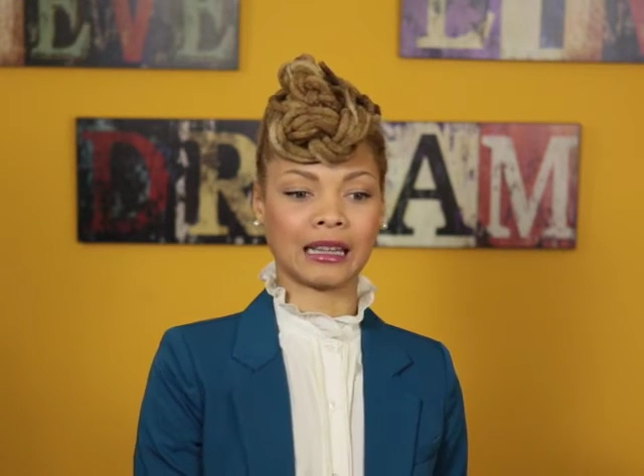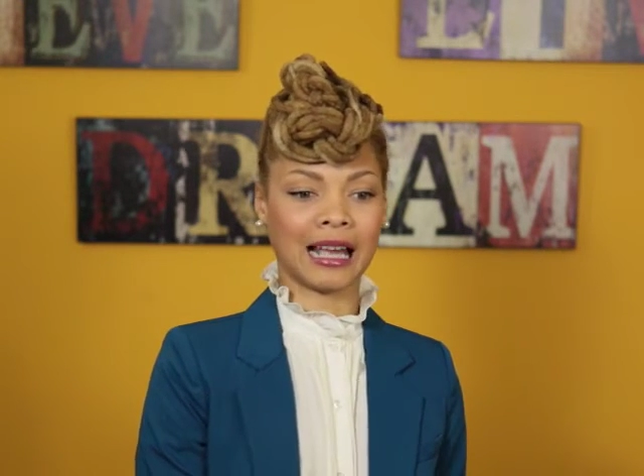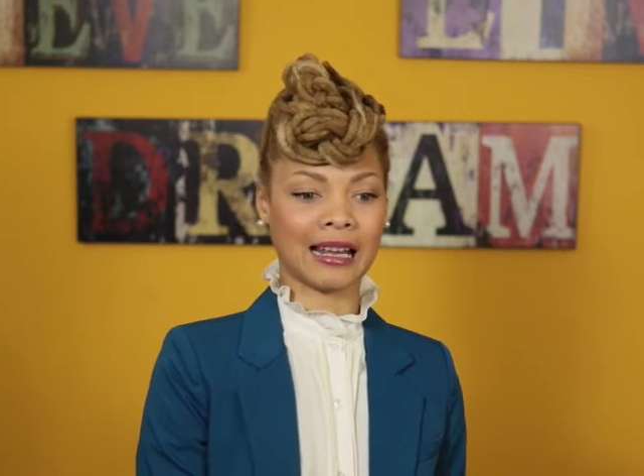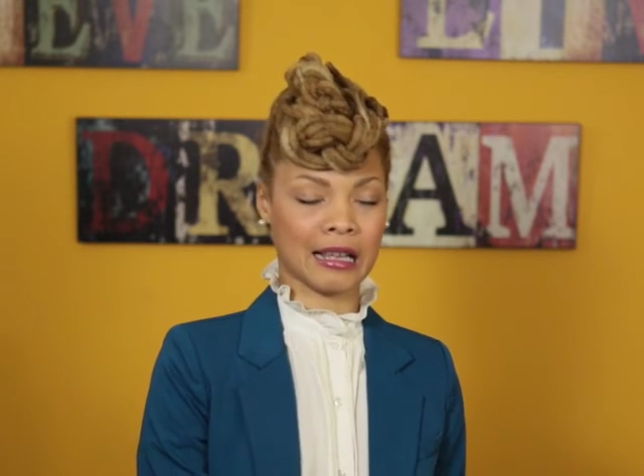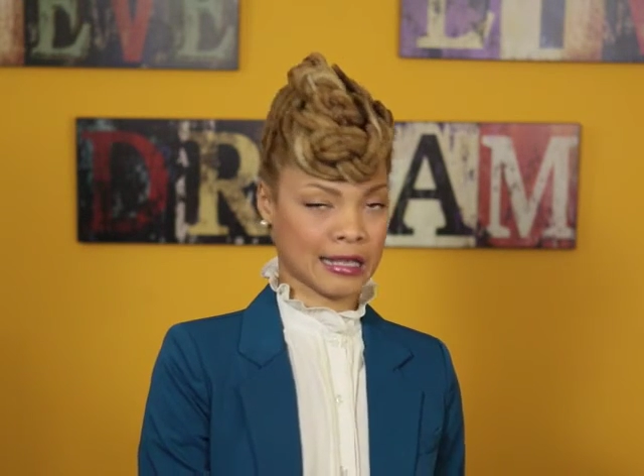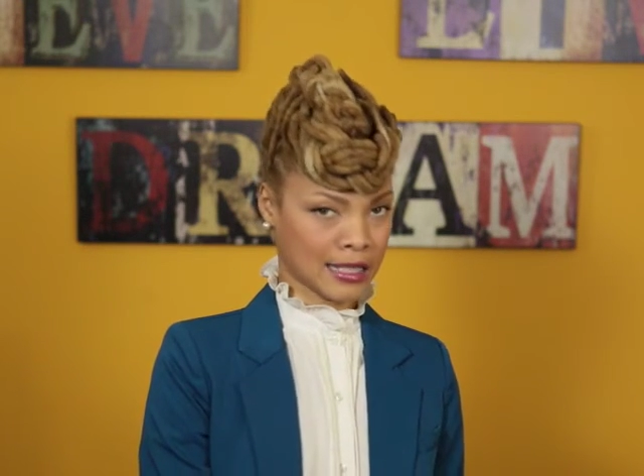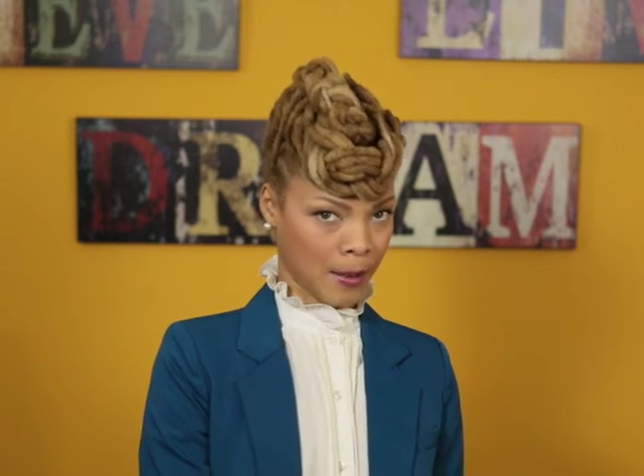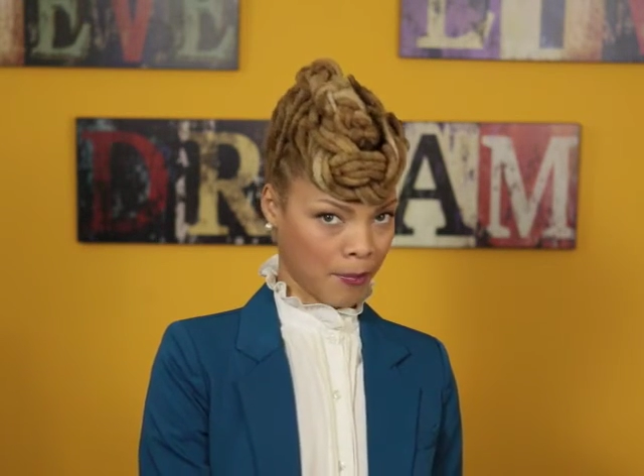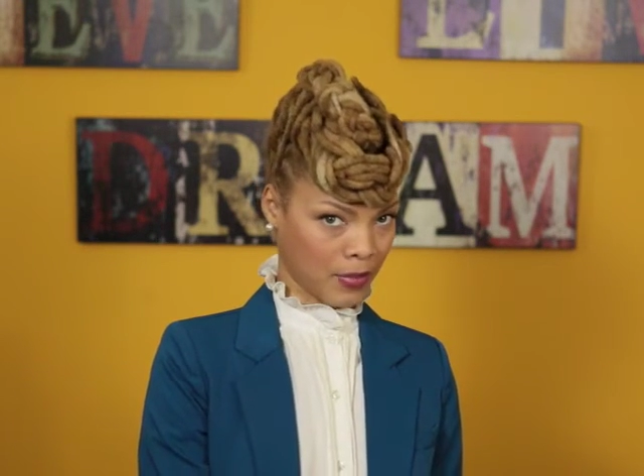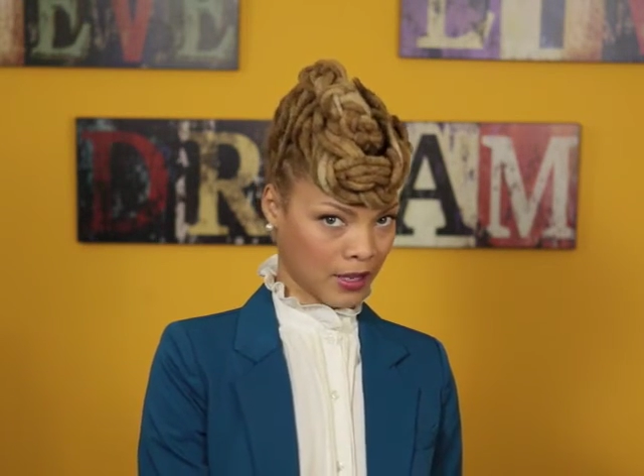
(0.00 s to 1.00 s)
like
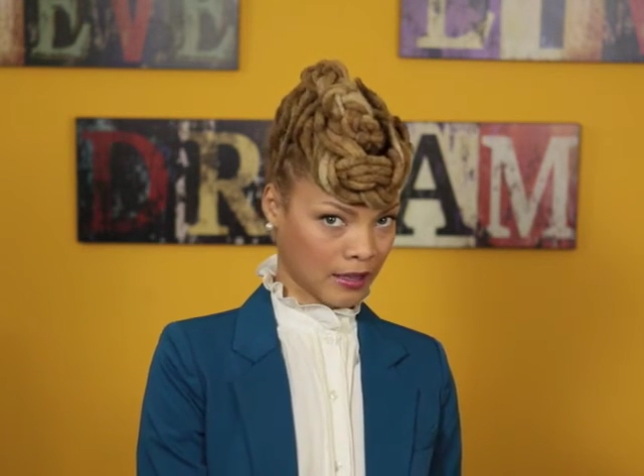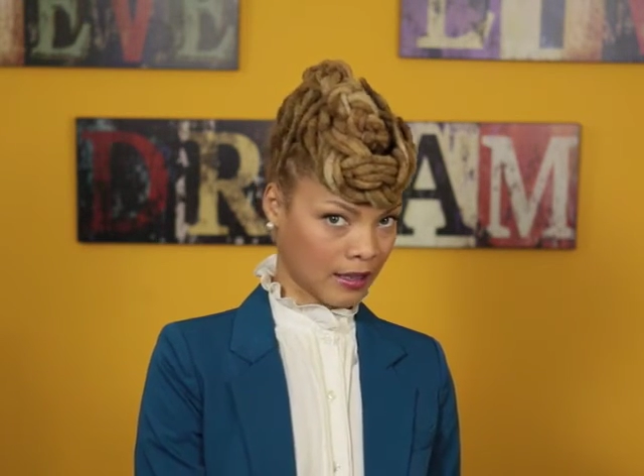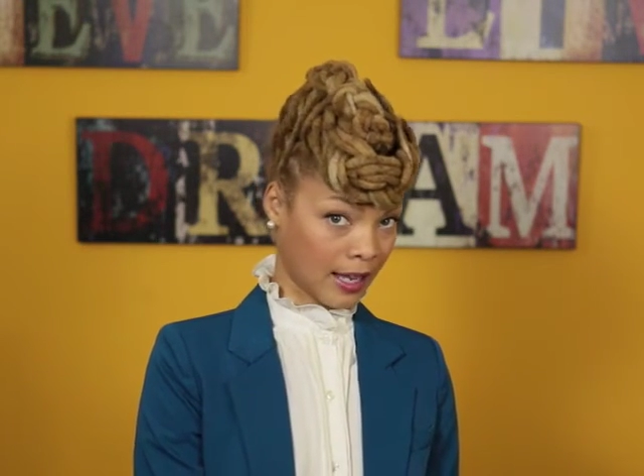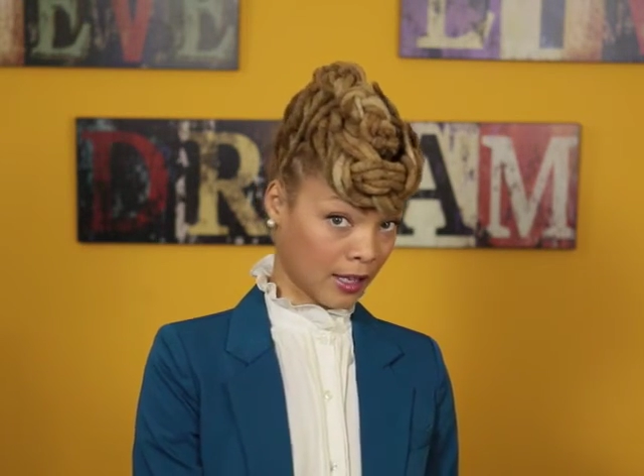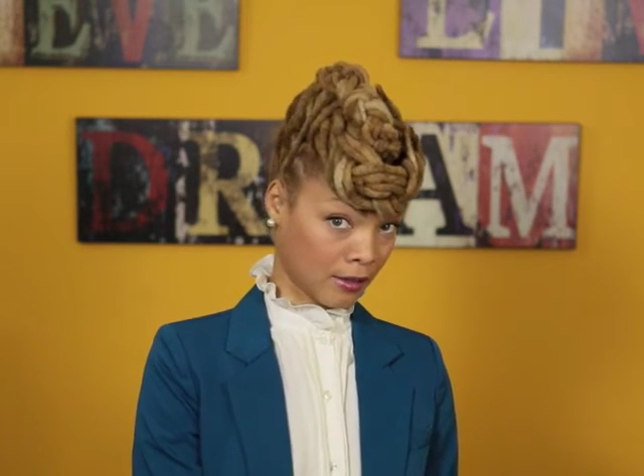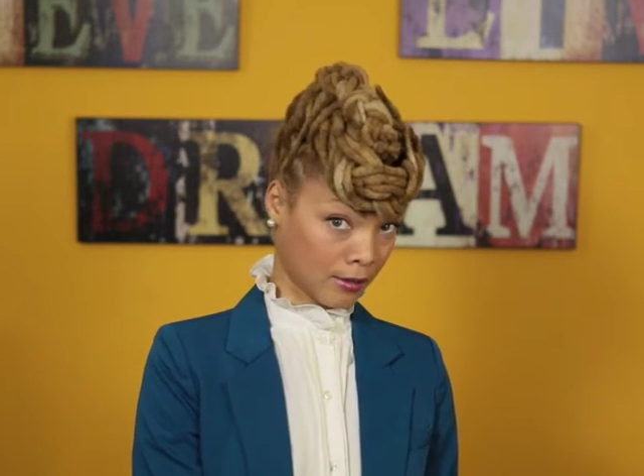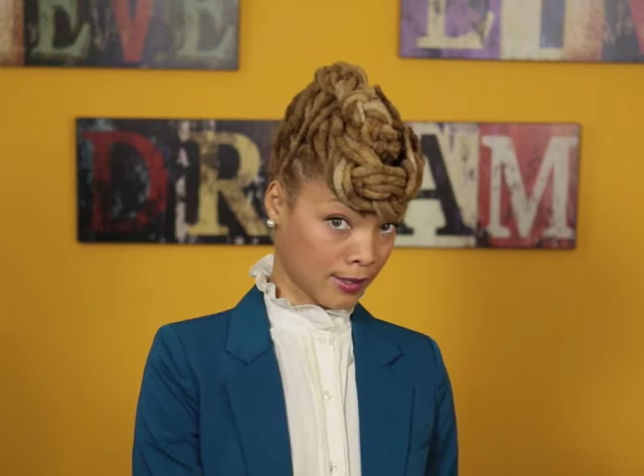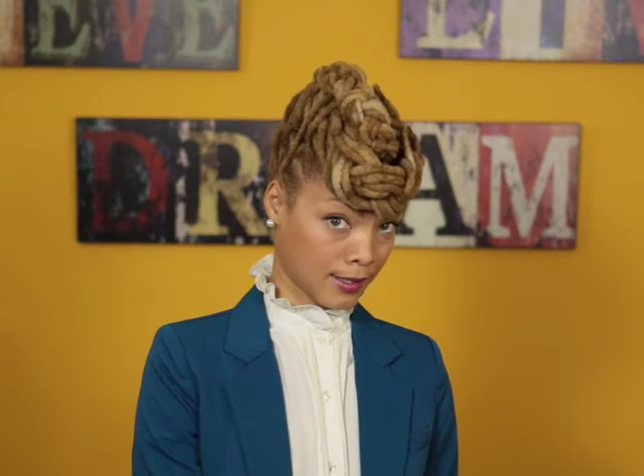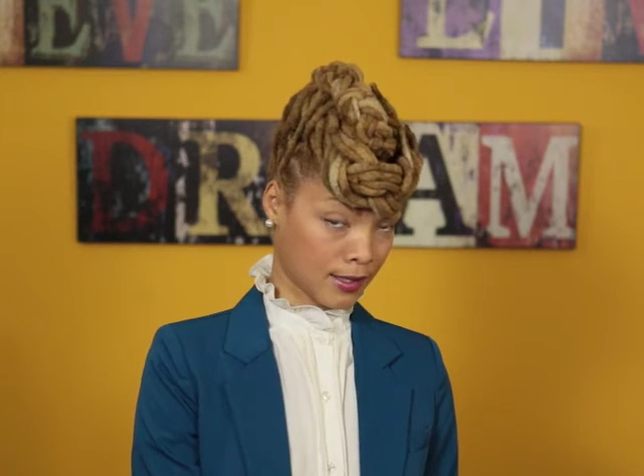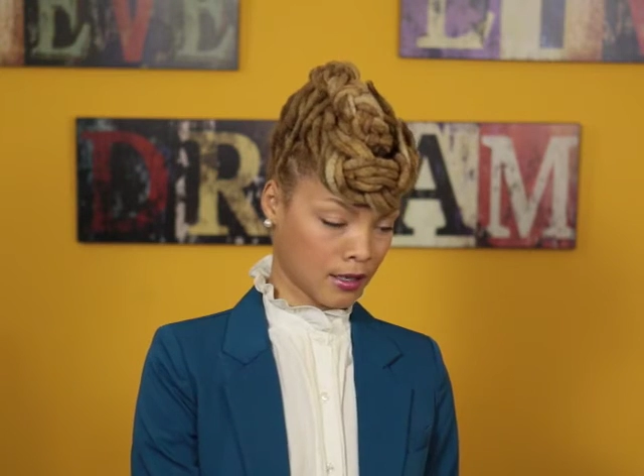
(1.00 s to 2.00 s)
something
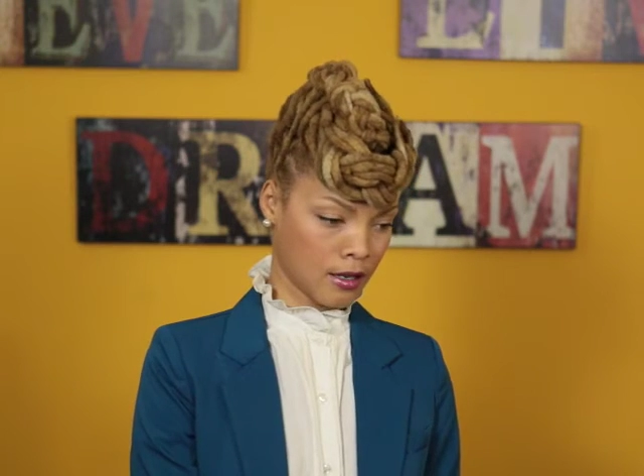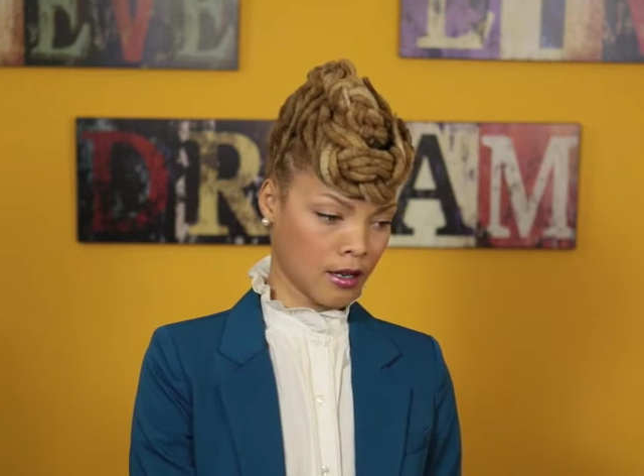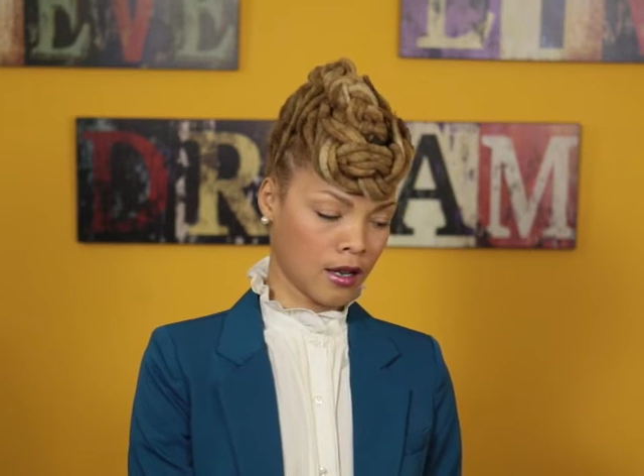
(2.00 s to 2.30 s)
else,